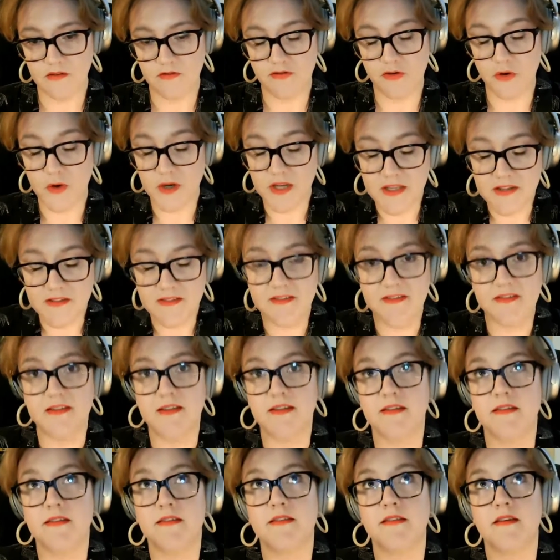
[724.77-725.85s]
For
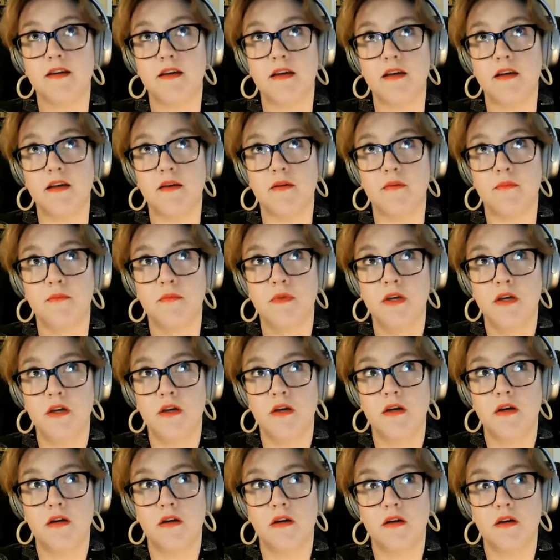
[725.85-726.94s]
instance, I
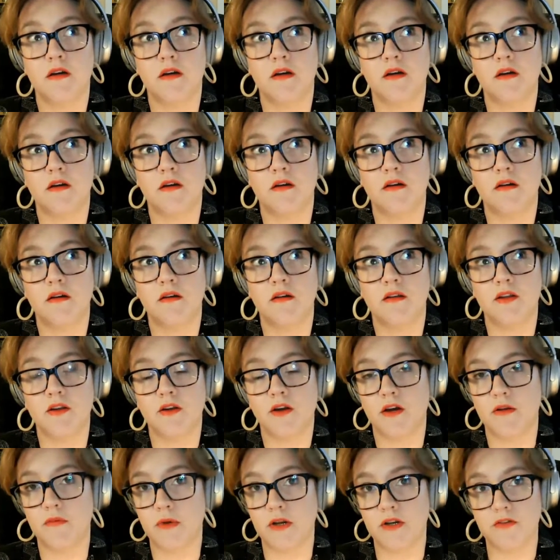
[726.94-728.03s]

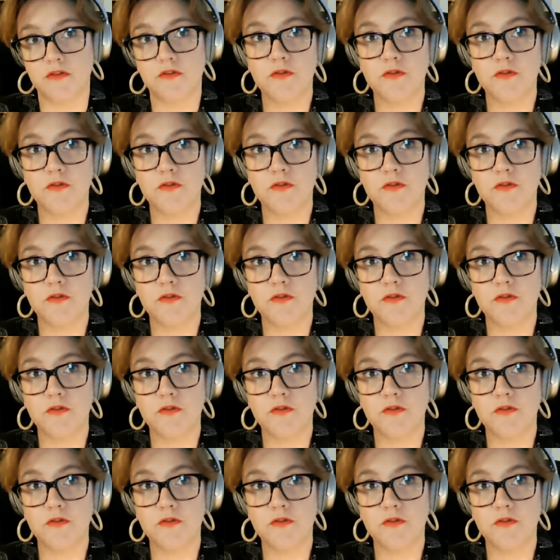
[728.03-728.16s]
read